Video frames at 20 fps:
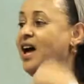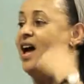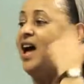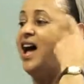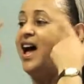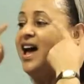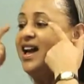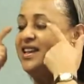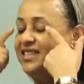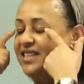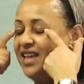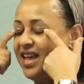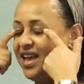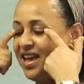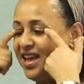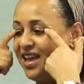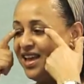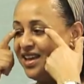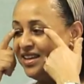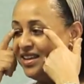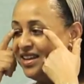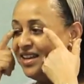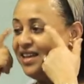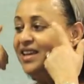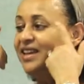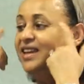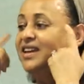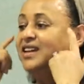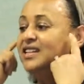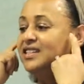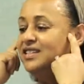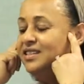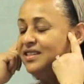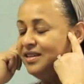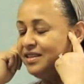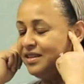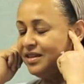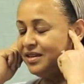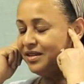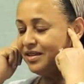that's their first
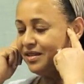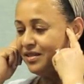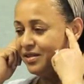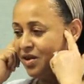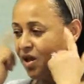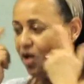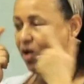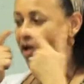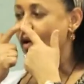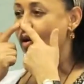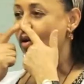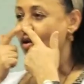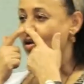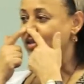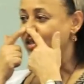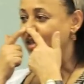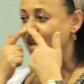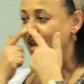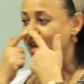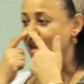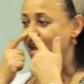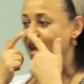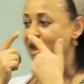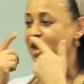experience